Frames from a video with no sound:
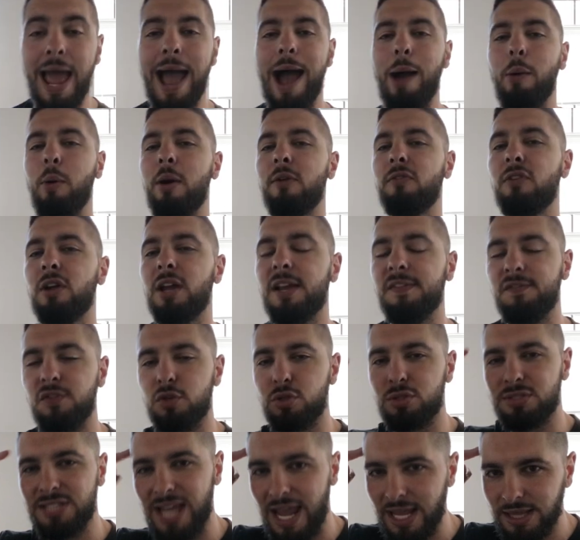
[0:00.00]
However, if you
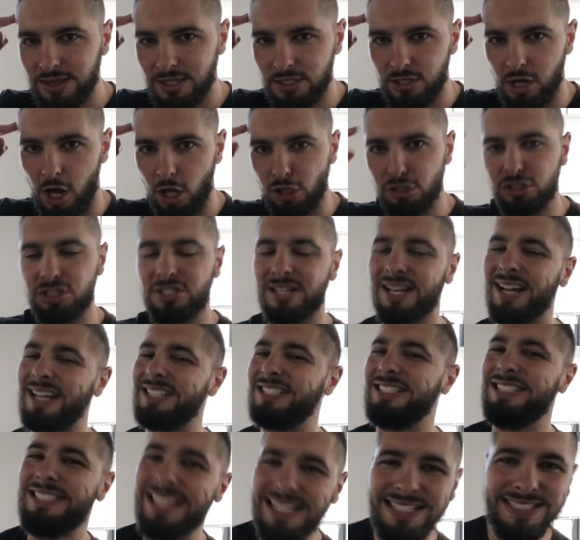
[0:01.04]
take the knowledge that I
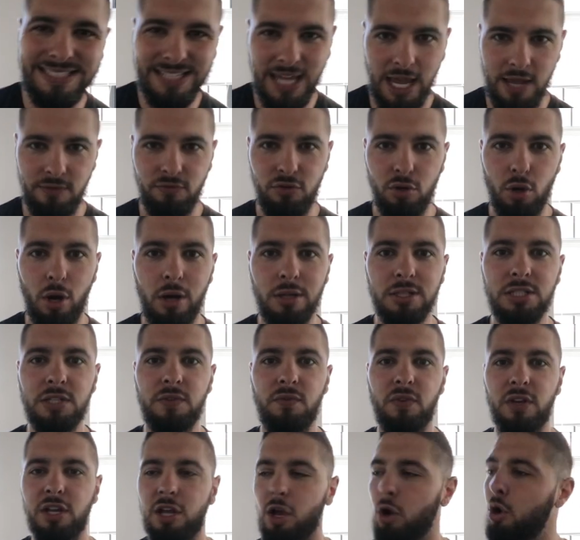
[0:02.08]
just gave you on this
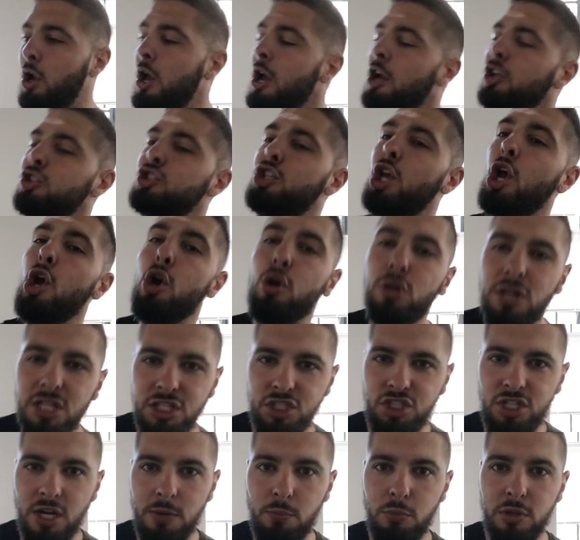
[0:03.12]
video to the
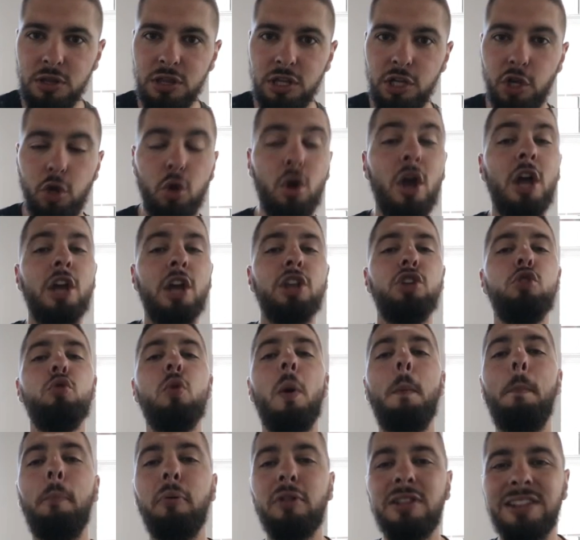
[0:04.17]
gym with you, you
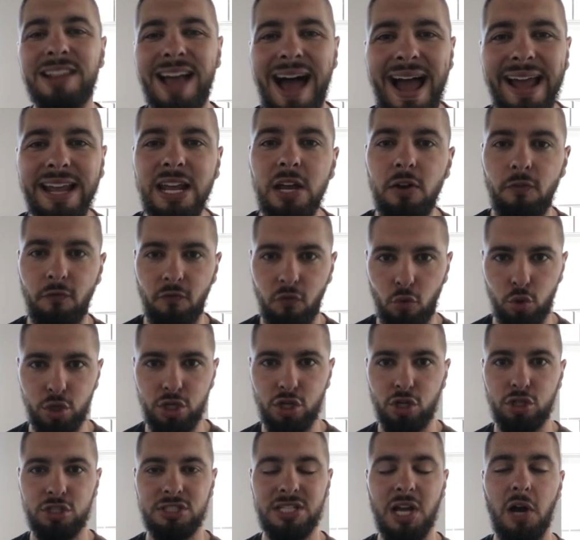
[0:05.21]
apply it for
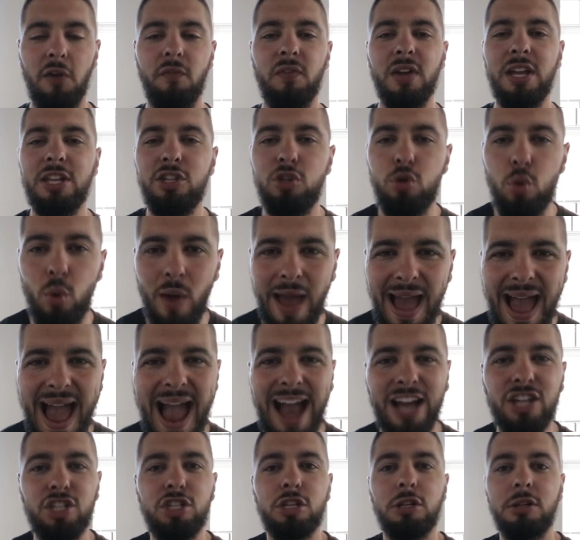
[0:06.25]
yourself and you
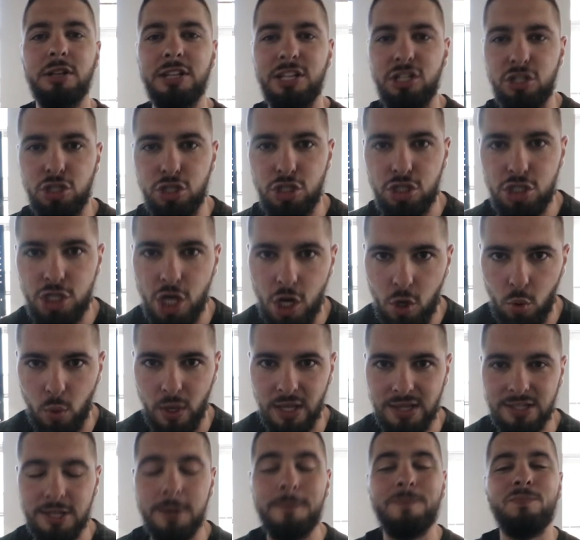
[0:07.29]
actually do
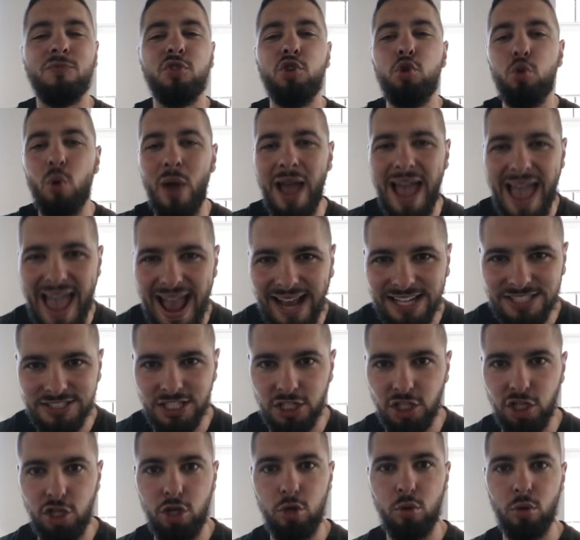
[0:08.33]
it, you
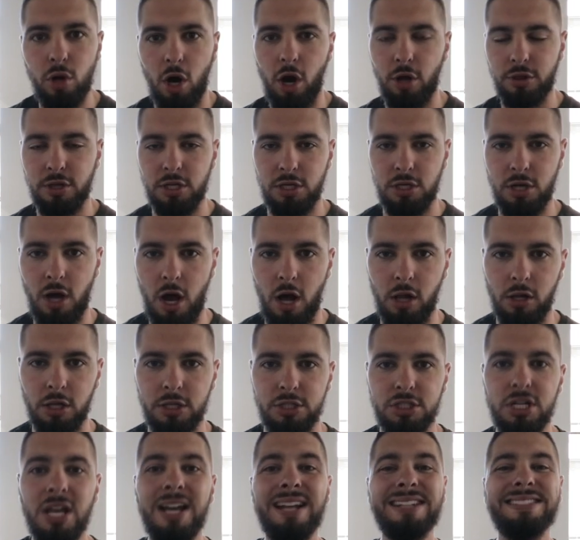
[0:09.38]
execute on the
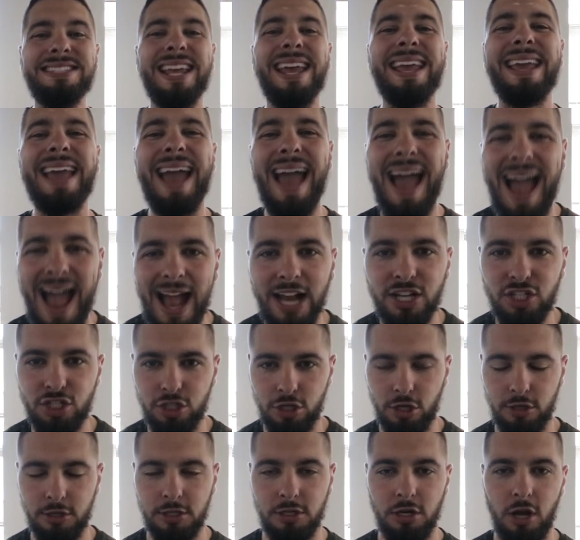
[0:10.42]
knowledge, take action
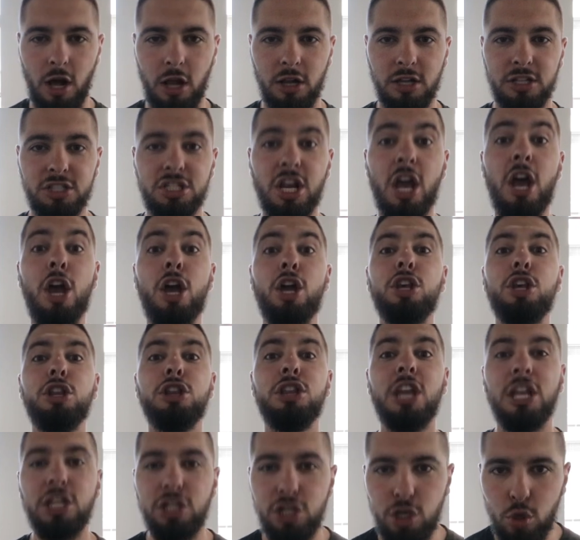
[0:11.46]
on the knowledge,
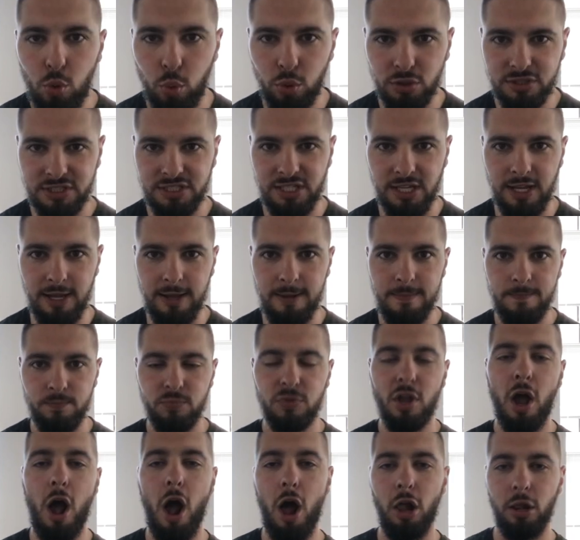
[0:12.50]
then you will see
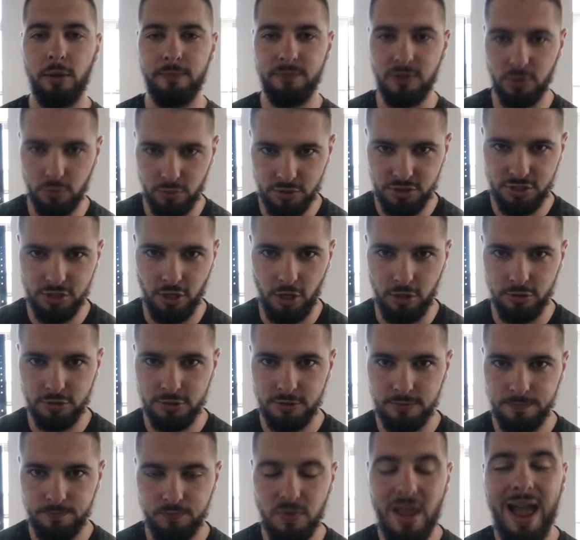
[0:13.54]
all of the results.
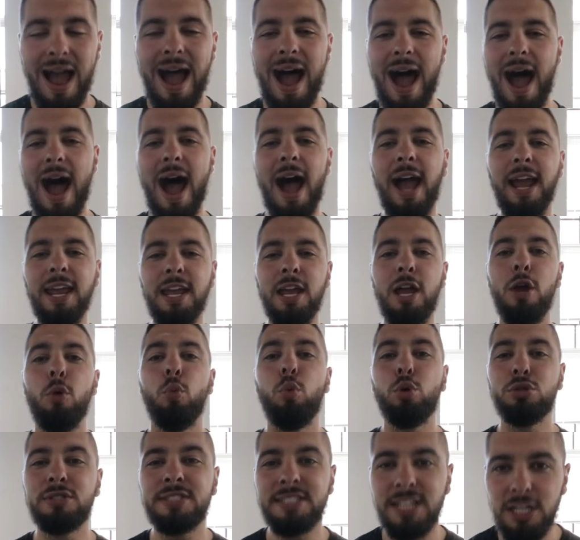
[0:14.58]
I
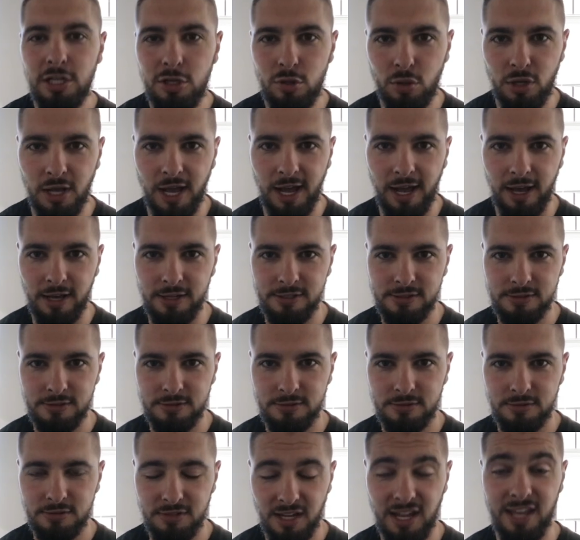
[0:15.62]
will see you guys
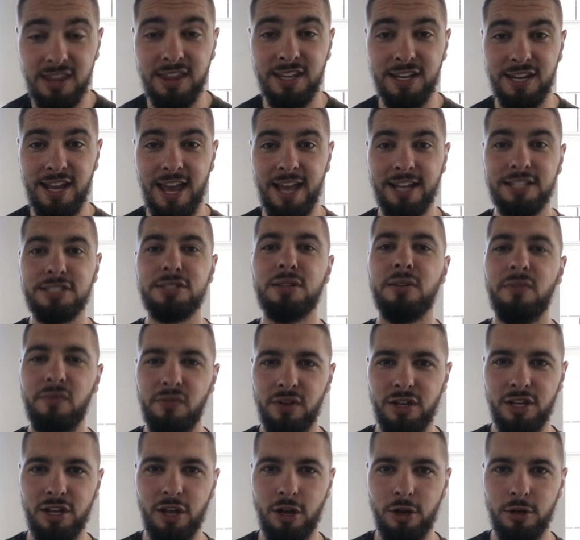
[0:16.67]
in the next
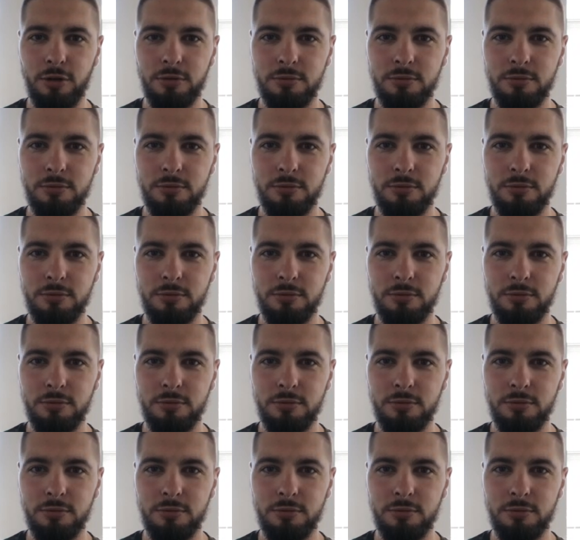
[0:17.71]
video.